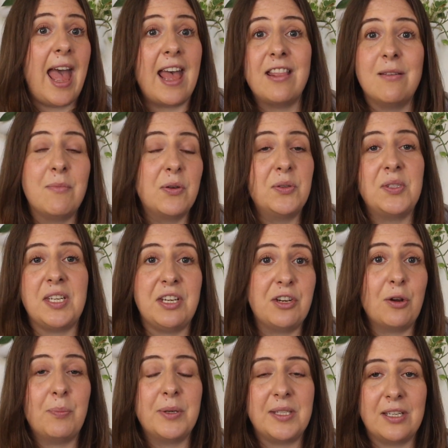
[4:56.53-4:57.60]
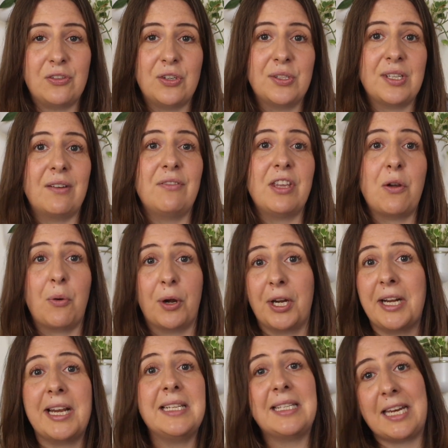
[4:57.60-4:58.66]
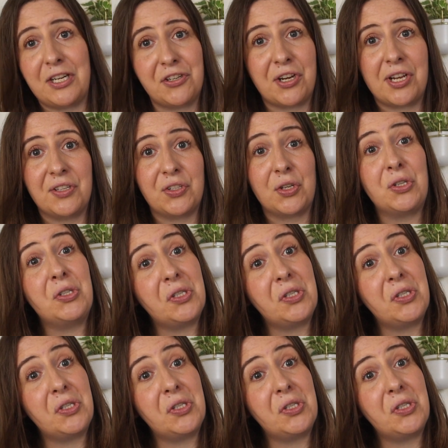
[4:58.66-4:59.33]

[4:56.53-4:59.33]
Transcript: and the most senior positions of the organizations.